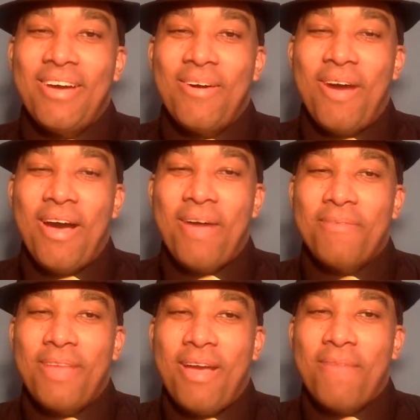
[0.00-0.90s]

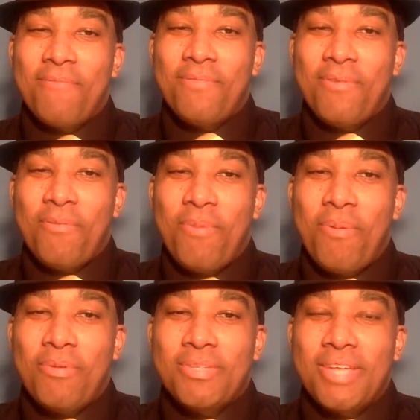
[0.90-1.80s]
have different
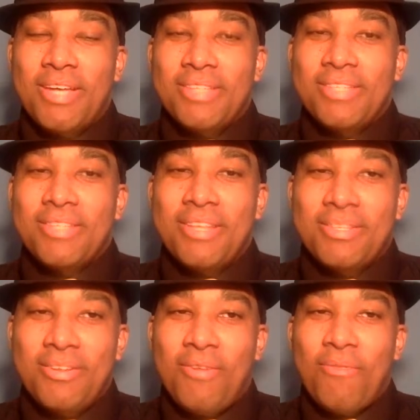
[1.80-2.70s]
people saying
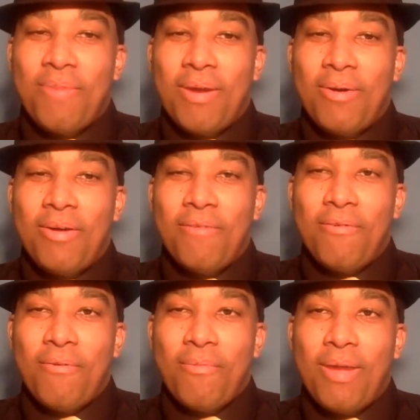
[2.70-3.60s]
things over
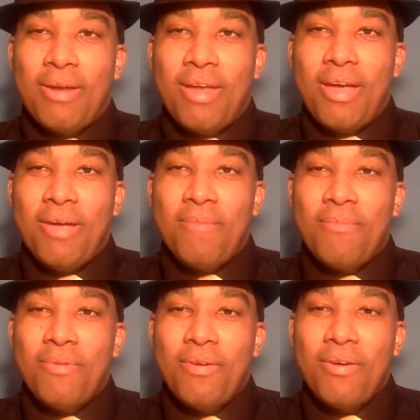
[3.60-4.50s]
my
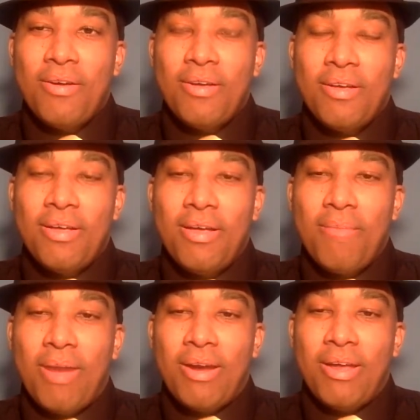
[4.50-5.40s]
name, in
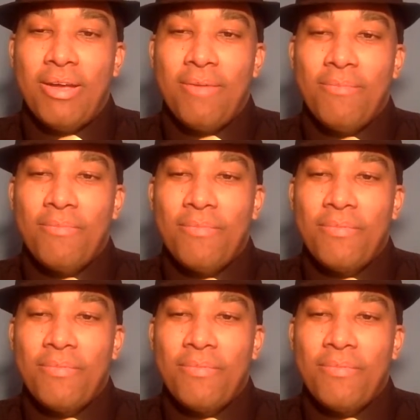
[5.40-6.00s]
my name,